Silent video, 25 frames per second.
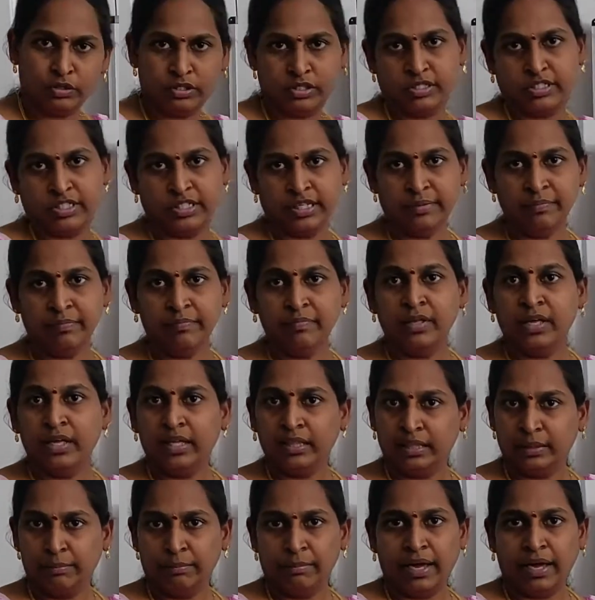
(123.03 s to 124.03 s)
or stream
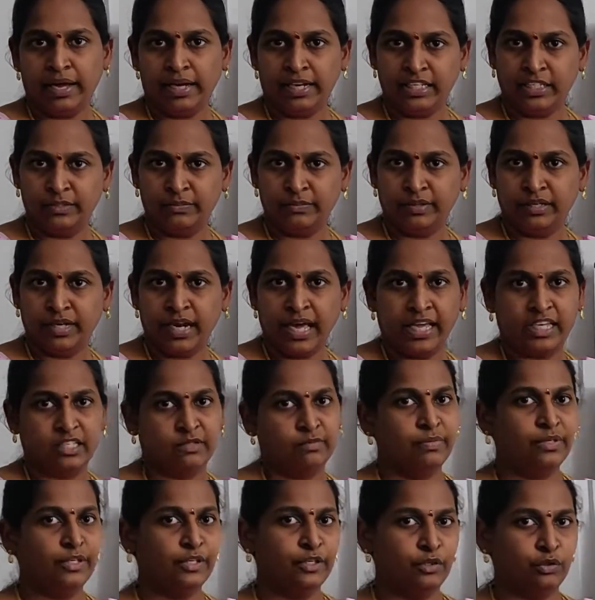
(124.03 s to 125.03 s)
the management
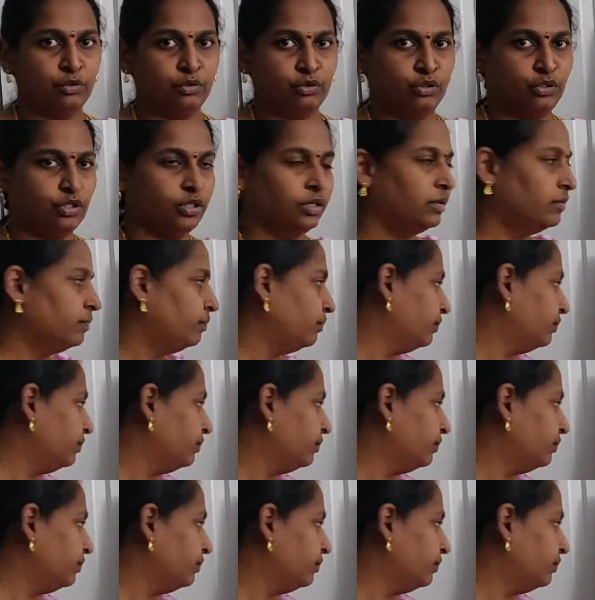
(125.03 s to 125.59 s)
has been used.